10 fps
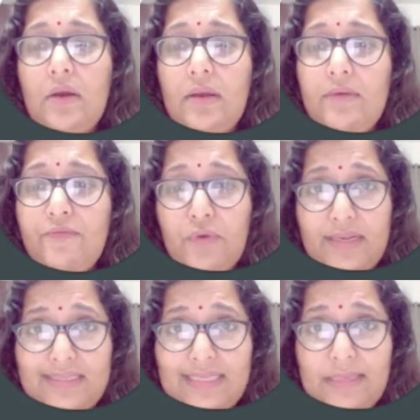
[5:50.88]
For
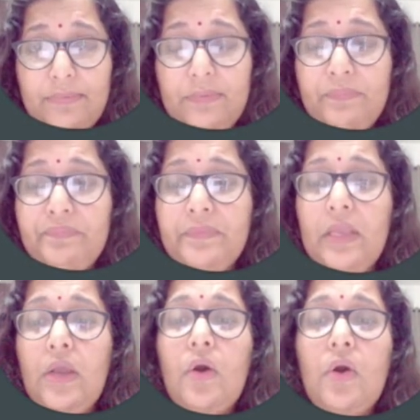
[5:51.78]
example,
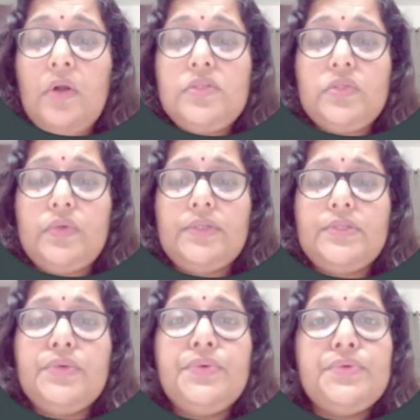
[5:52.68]
all
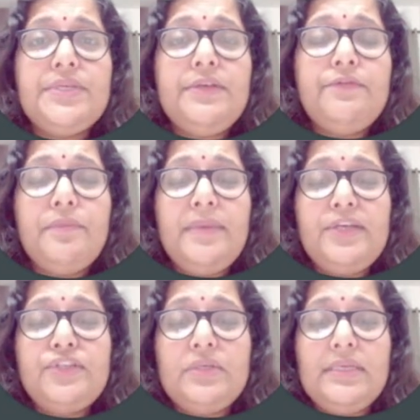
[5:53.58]
students whose
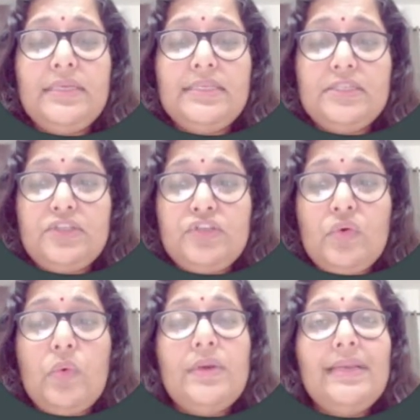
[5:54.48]
information is
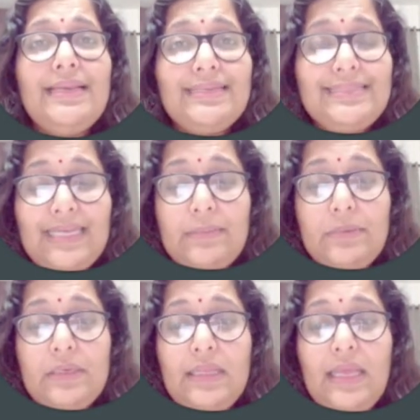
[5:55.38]
stored in a
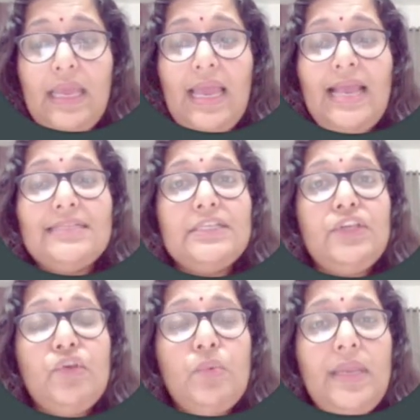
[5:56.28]
table has a
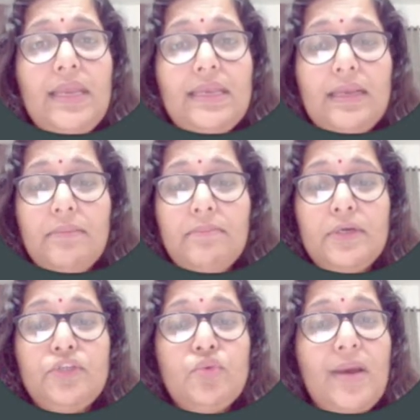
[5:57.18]
unique
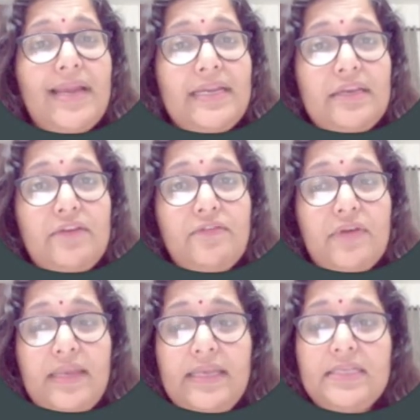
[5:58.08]
number to
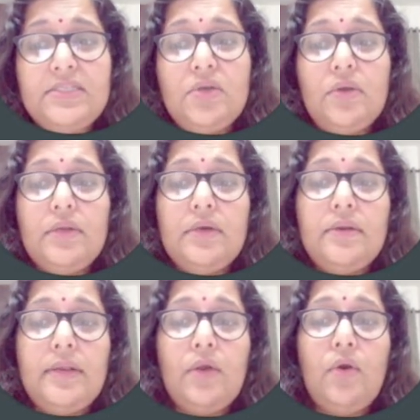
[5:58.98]
identify his or her
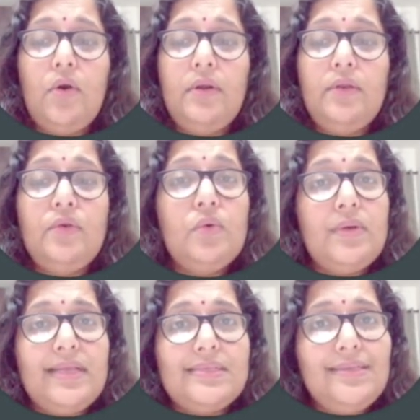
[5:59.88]
record
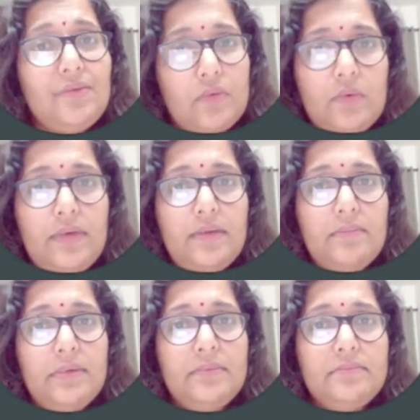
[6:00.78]
known as the roll
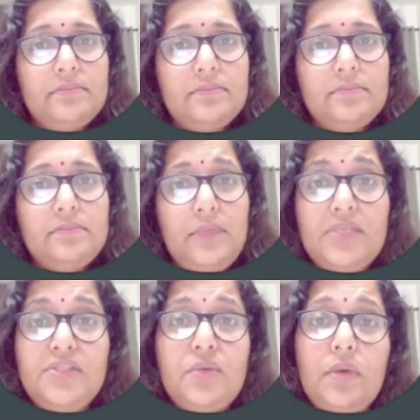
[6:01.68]
number.
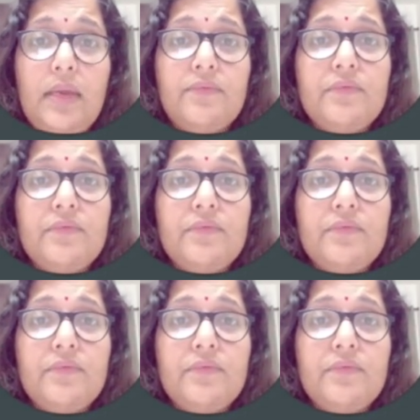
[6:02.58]
Yes, you have.